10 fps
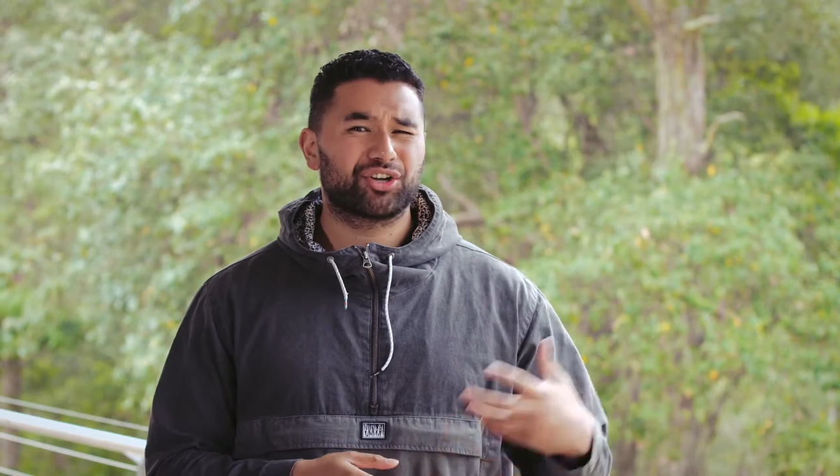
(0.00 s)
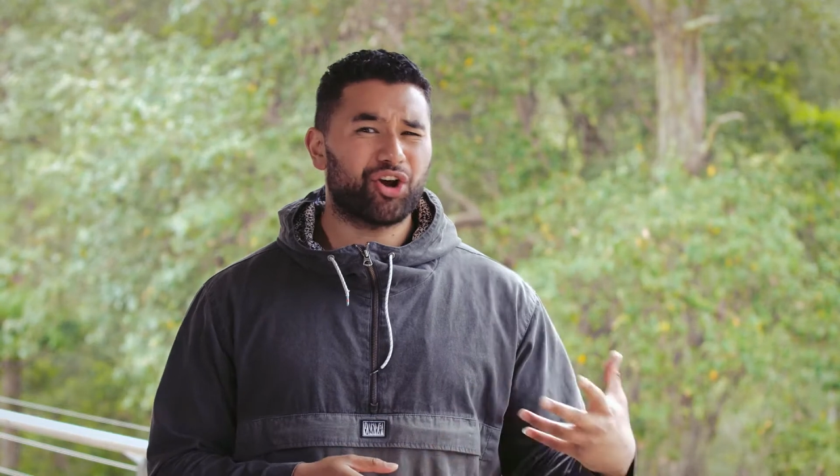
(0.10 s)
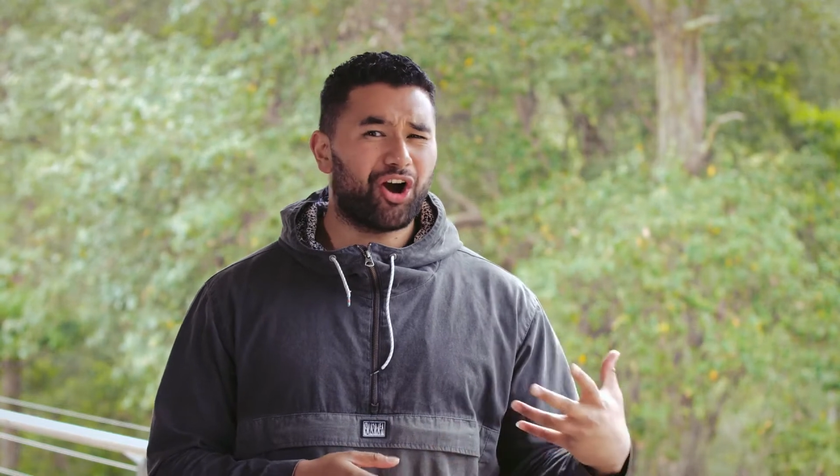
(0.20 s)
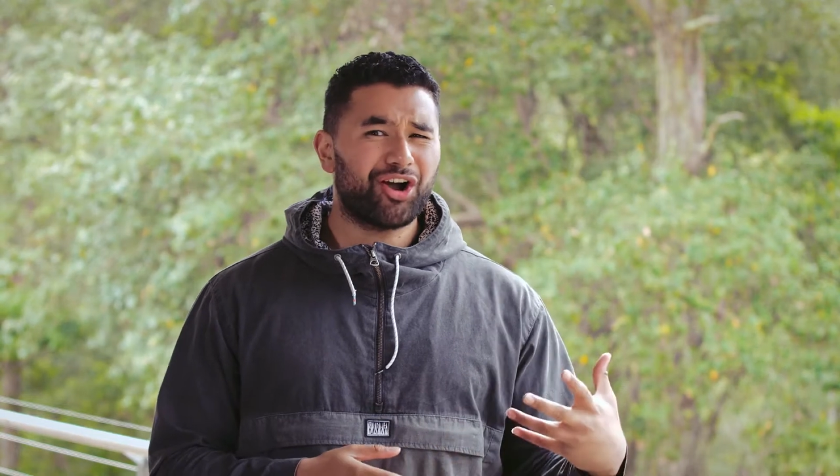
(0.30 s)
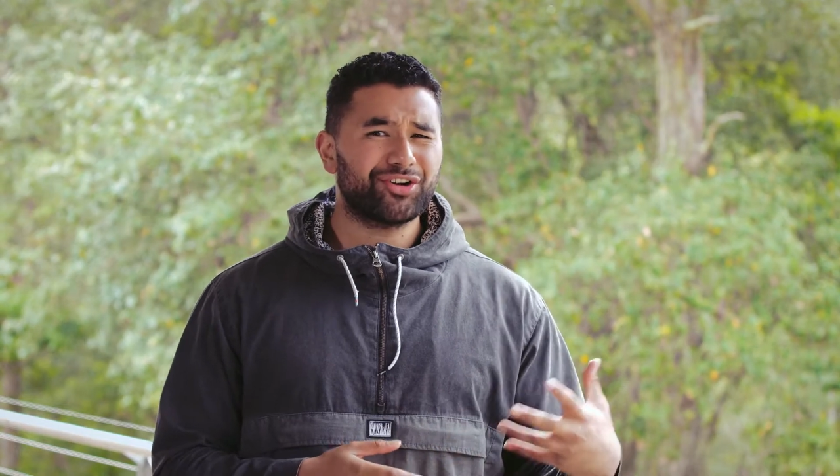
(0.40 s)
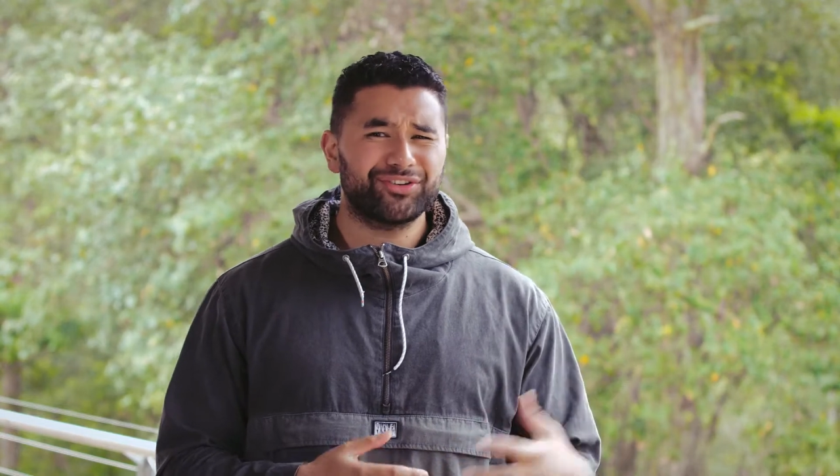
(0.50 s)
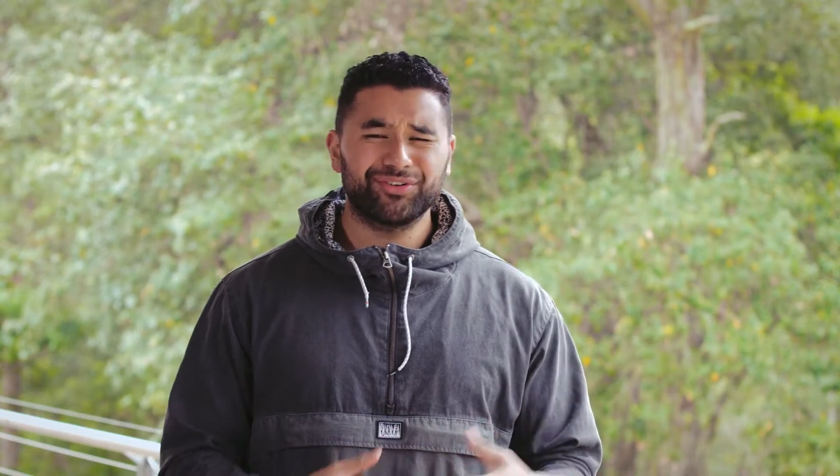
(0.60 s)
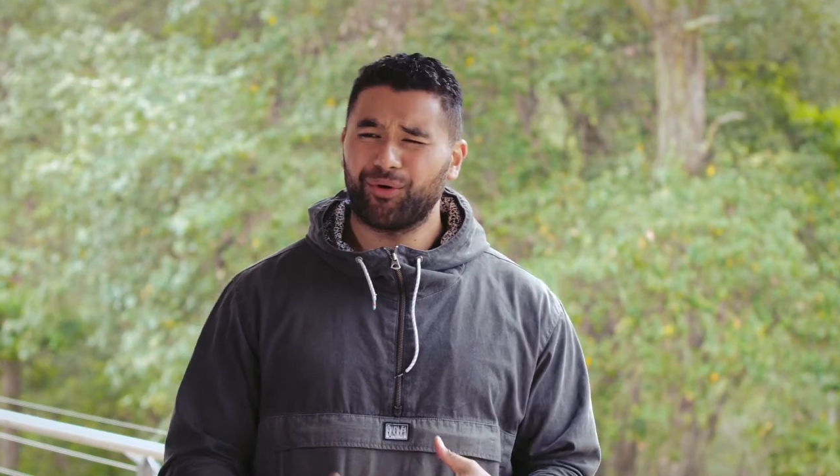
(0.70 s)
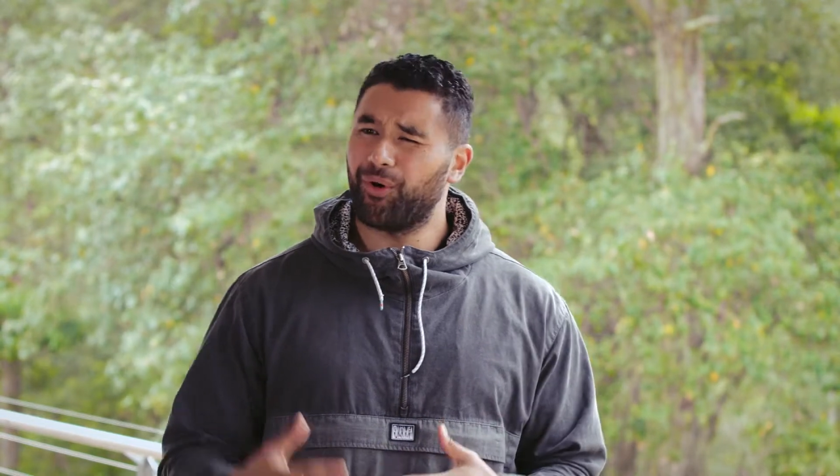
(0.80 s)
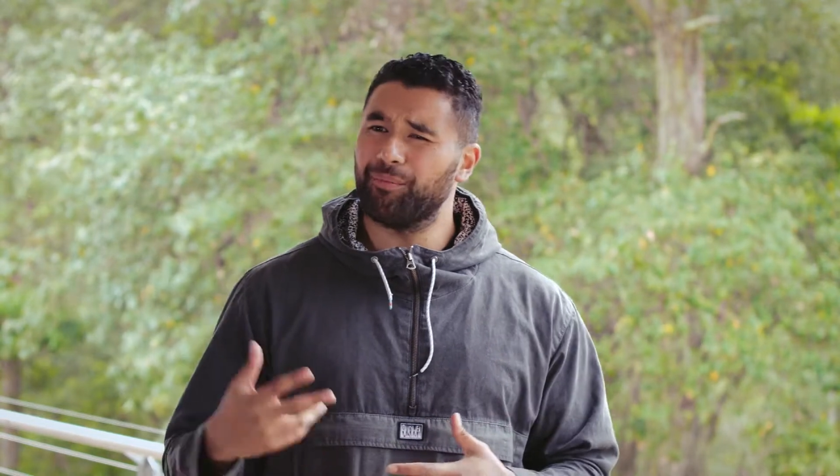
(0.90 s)
God
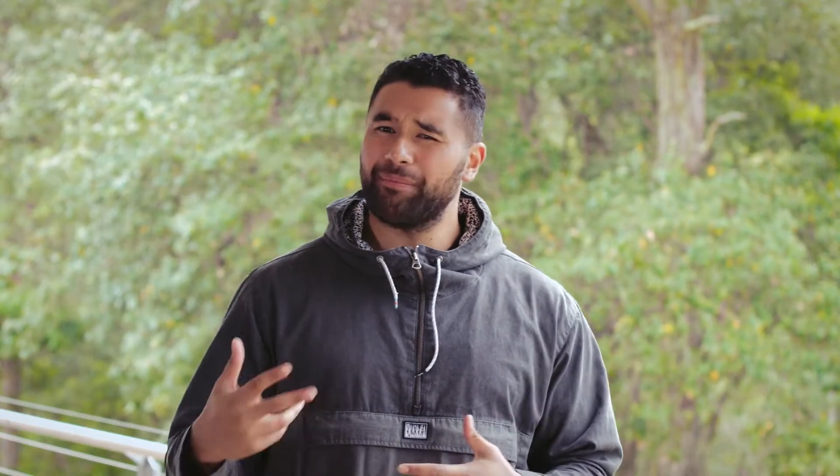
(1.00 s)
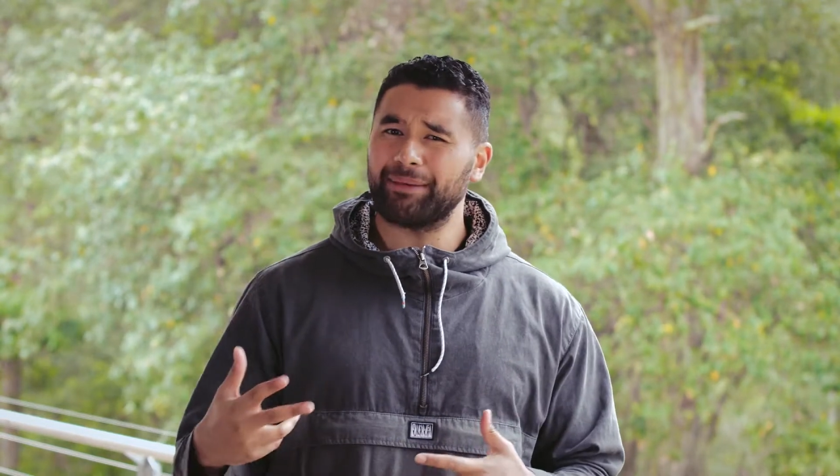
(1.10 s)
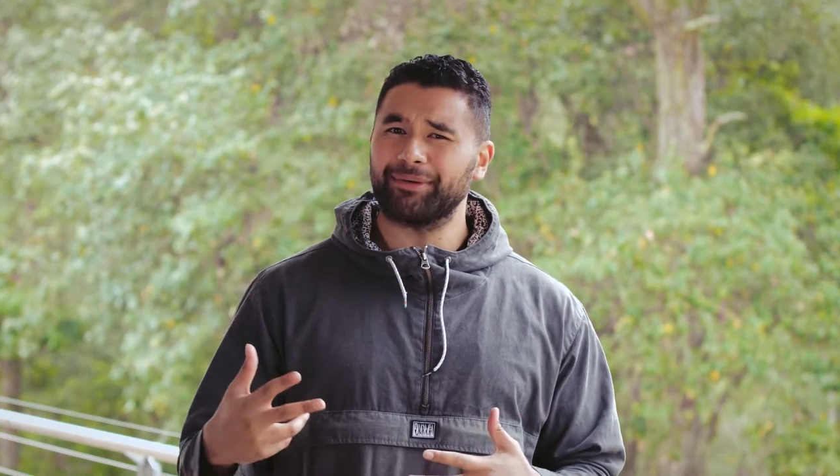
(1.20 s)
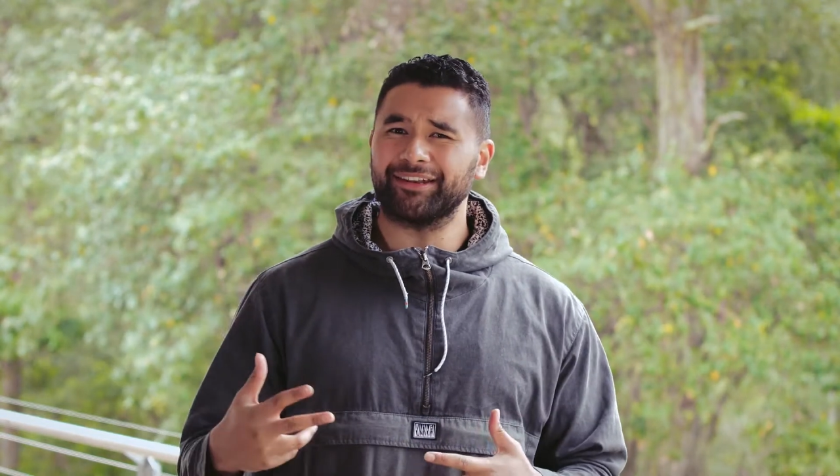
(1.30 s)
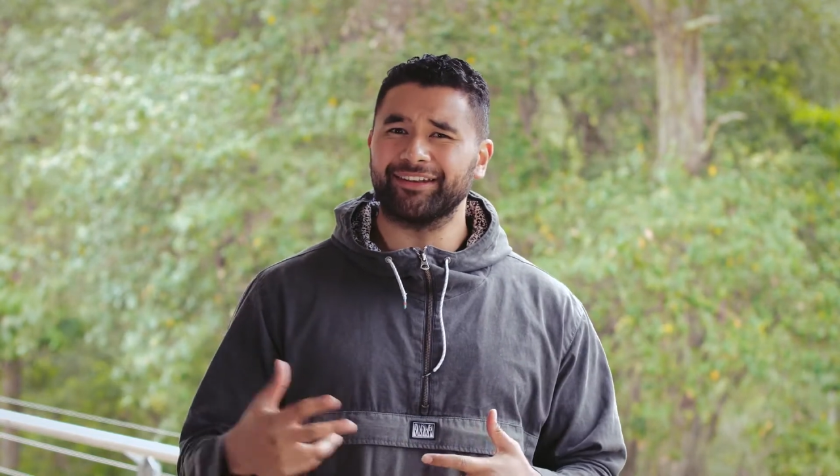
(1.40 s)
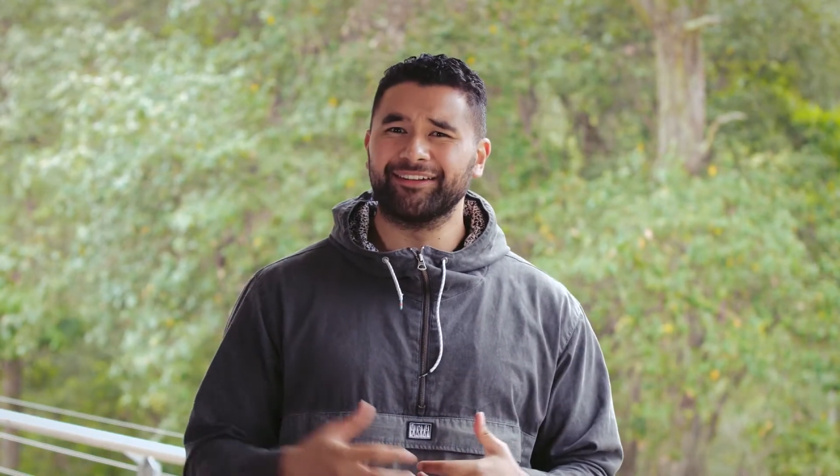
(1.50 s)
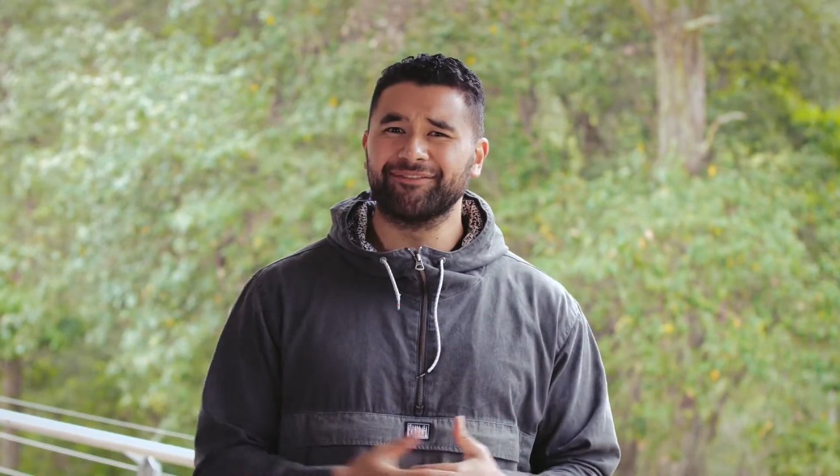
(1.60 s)
or mammon.